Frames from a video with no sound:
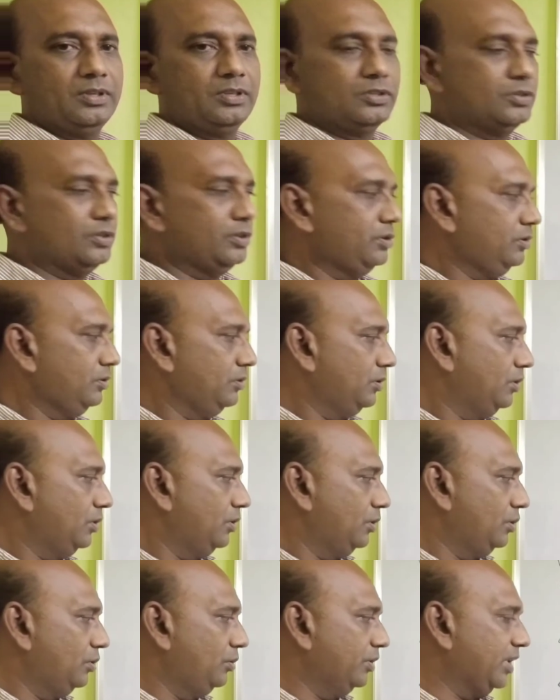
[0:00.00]
So,
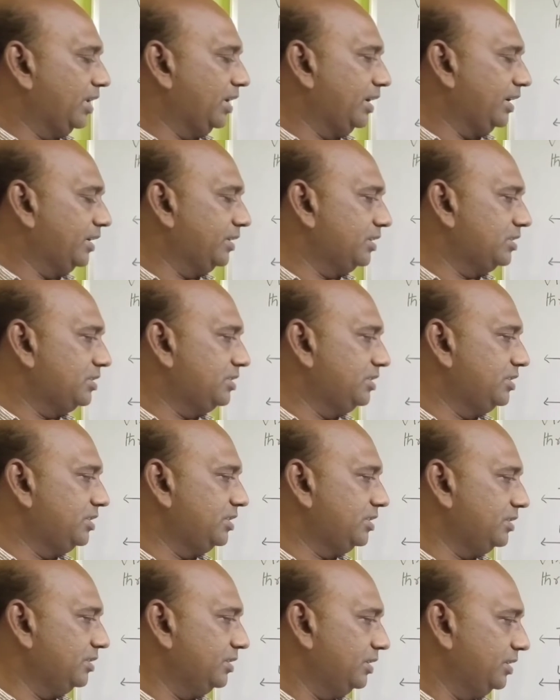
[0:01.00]
looking at this
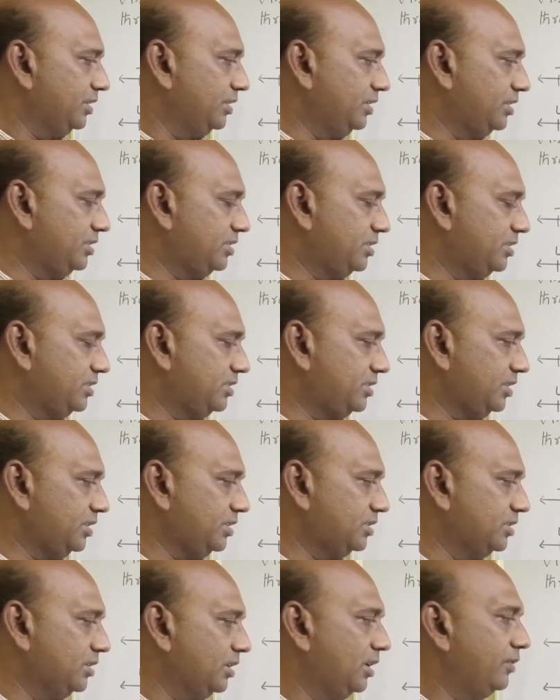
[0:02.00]
digit, this is
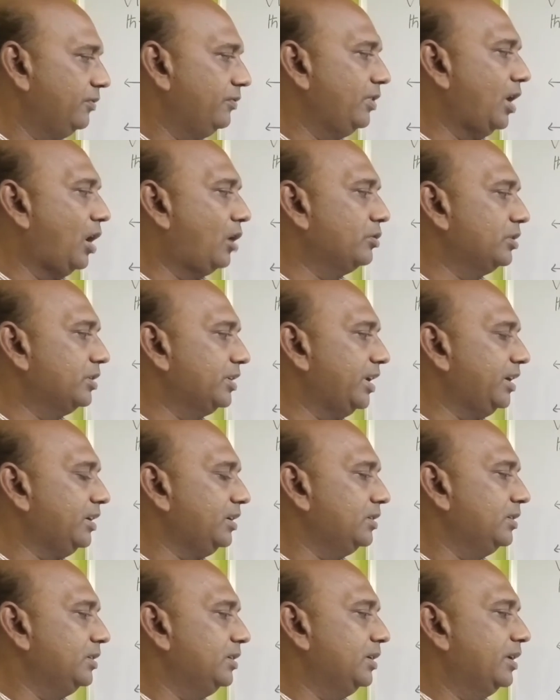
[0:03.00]
6, we have to
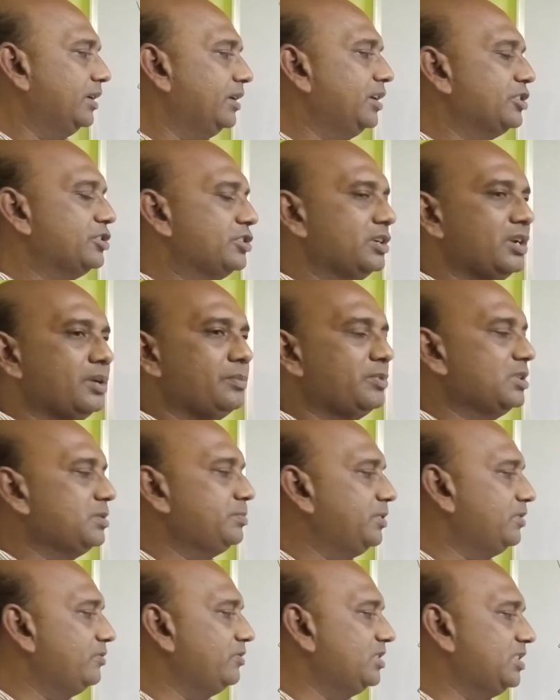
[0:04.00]
take rational numbers
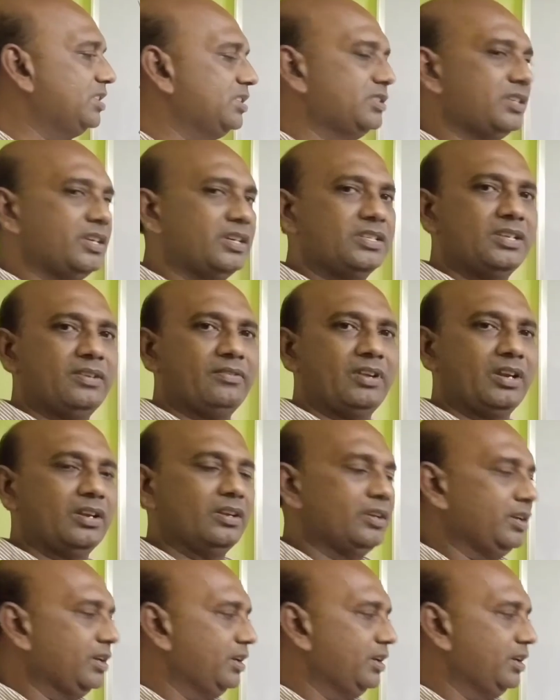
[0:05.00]
between 6 and 7.